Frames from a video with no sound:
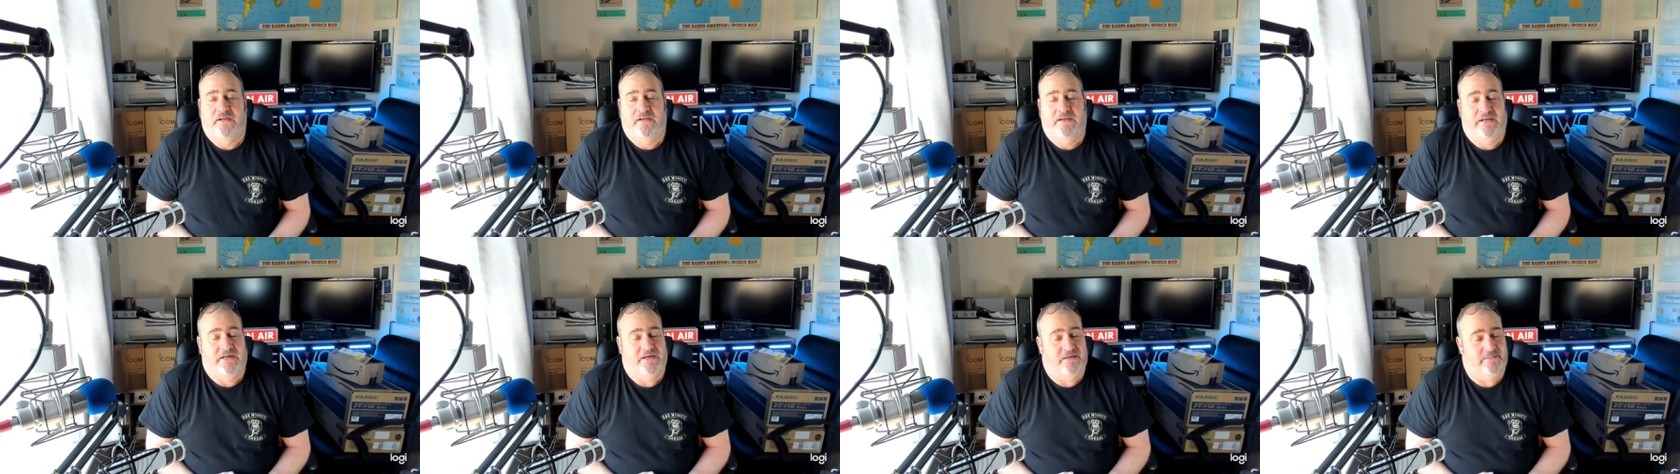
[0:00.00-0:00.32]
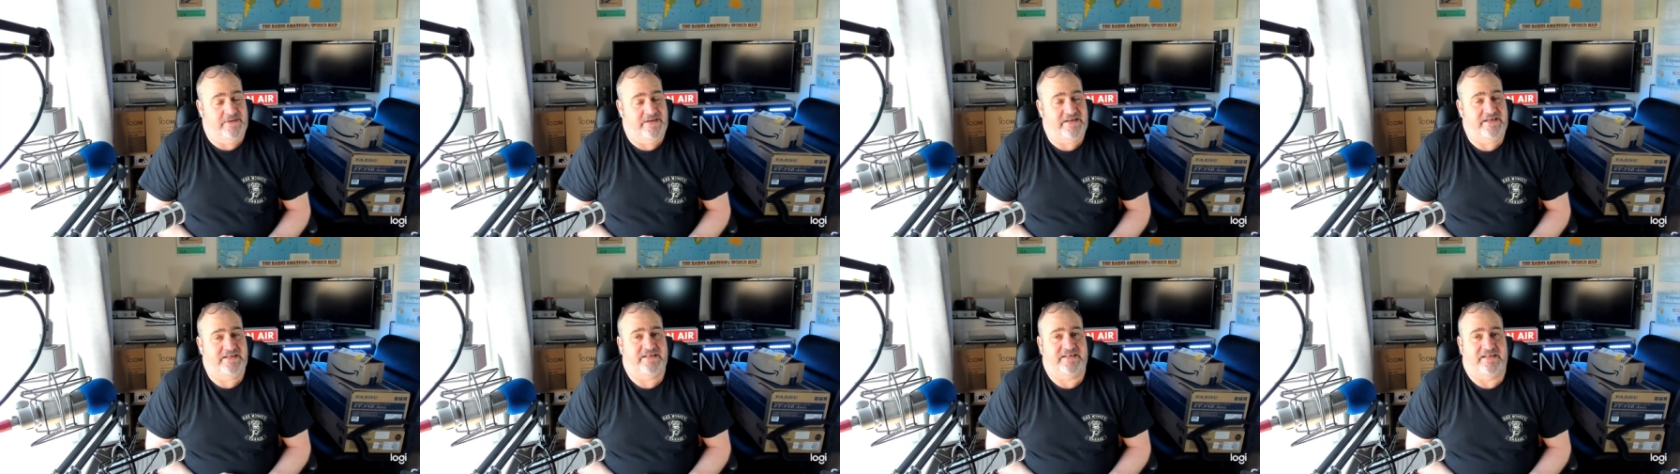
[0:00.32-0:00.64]
In the
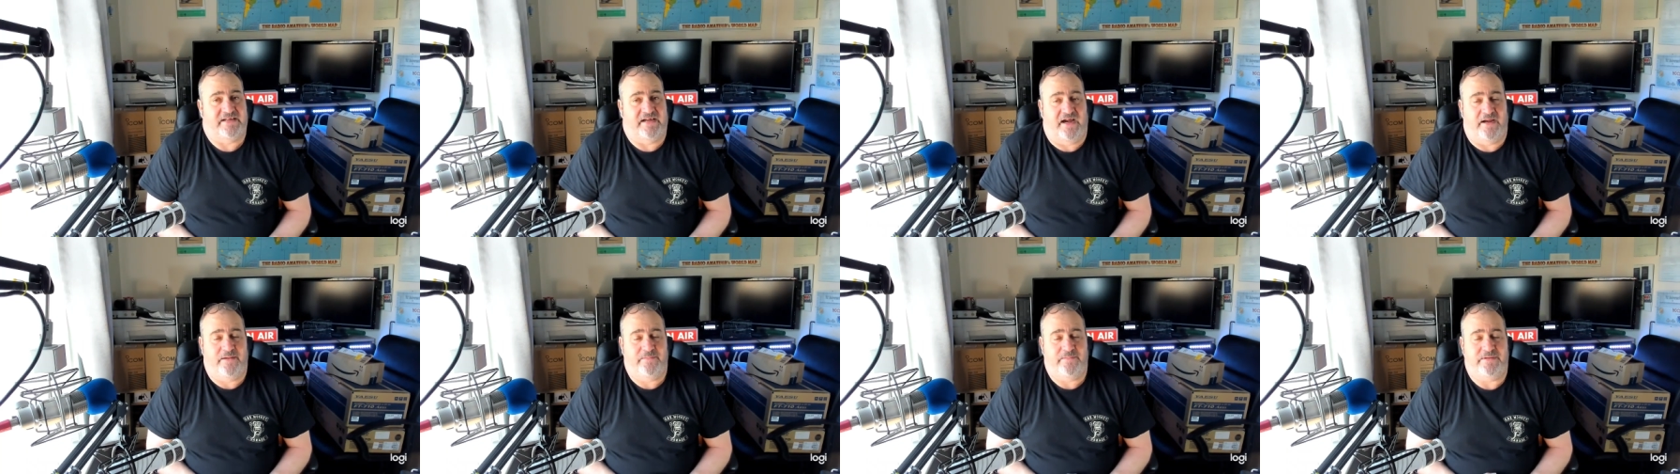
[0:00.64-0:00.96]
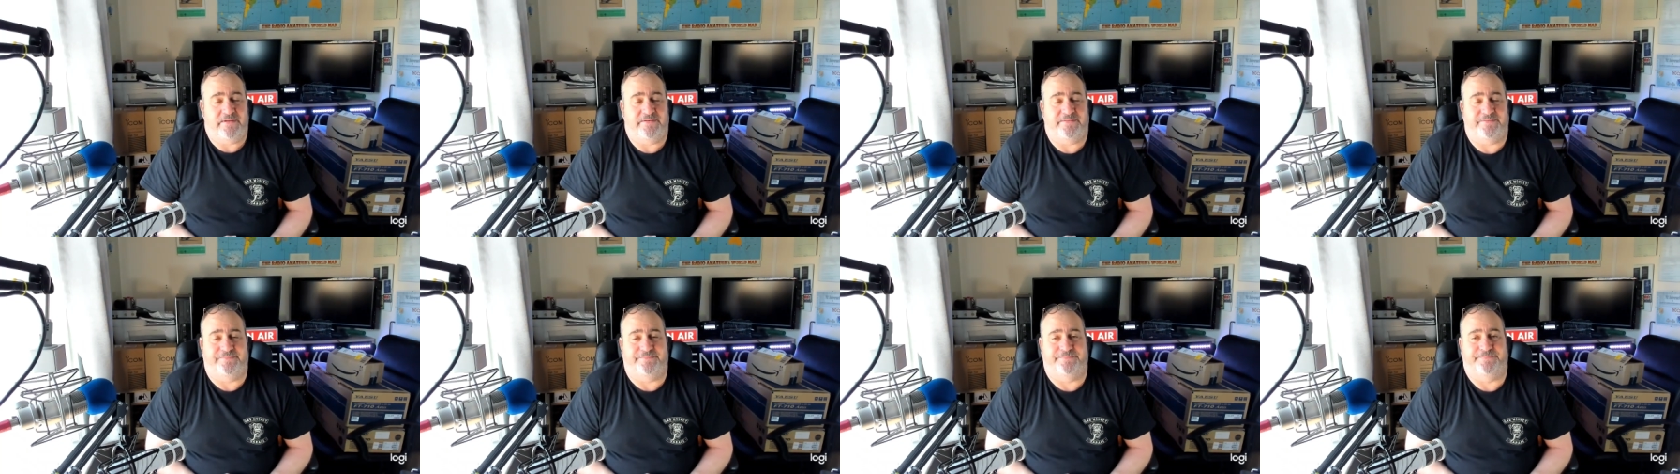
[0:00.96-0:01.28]
meantime,
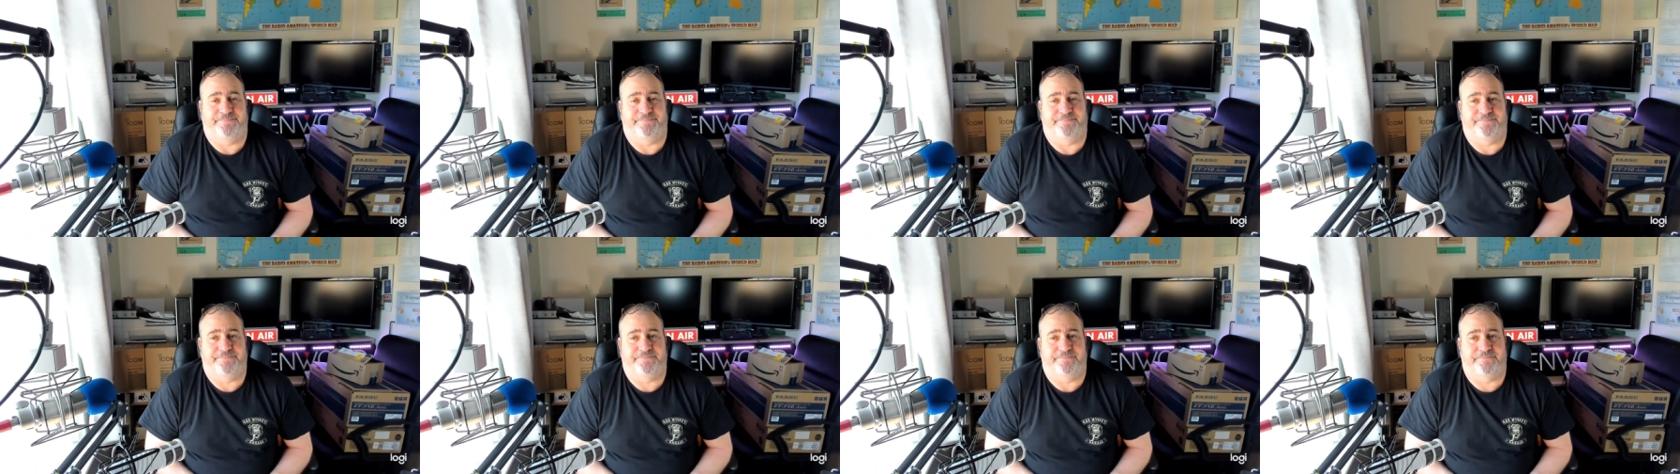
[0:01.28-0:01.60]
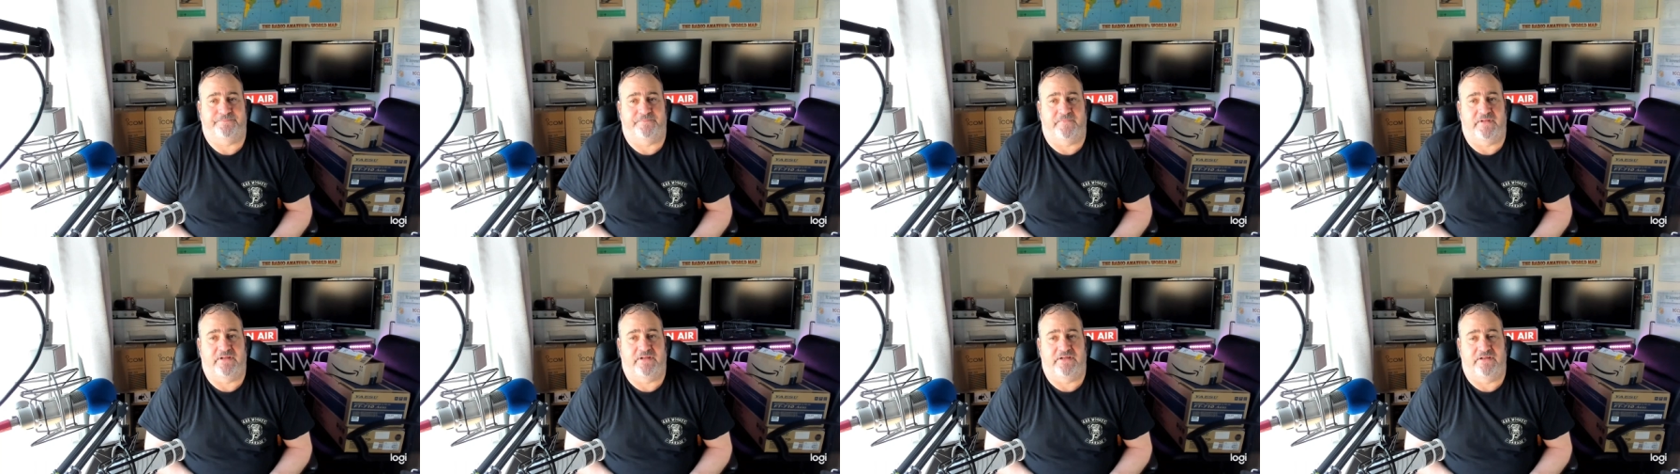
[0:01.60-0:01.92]

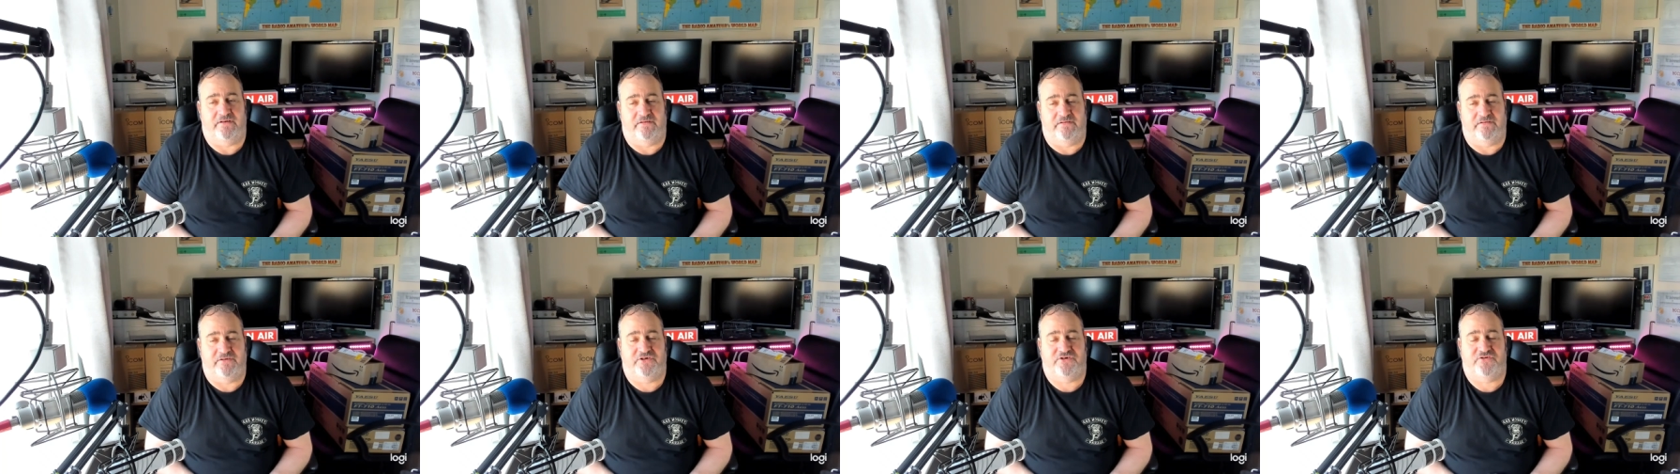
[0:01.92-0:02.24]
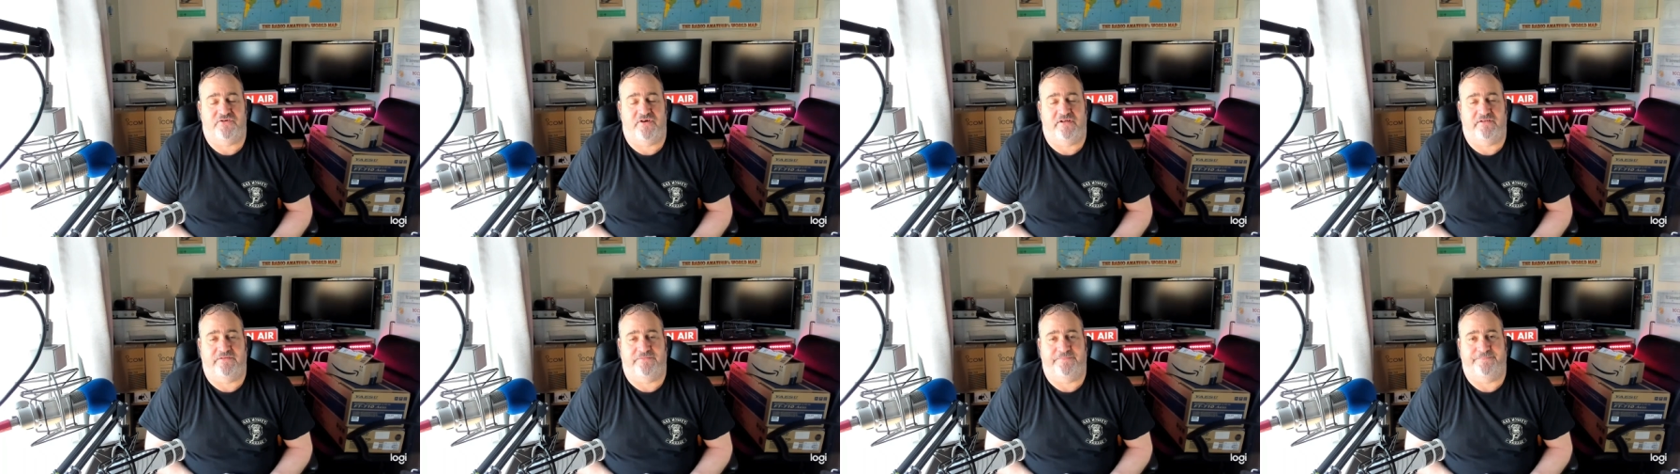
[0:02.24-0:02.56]
you know the
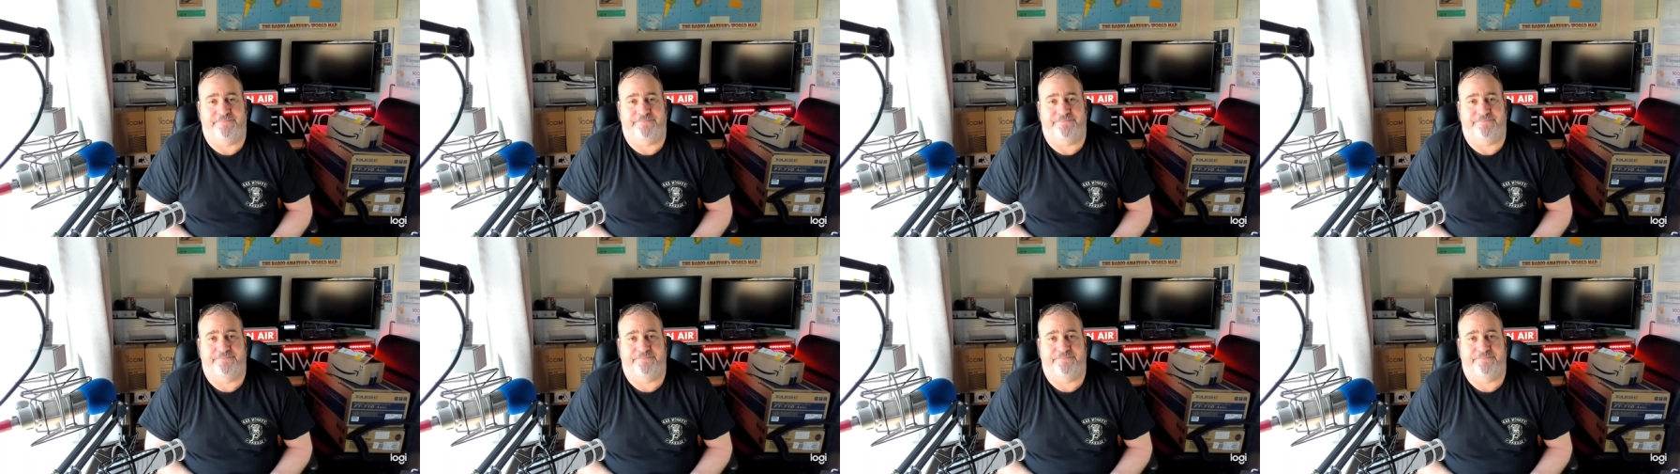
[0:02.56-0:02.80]
drill.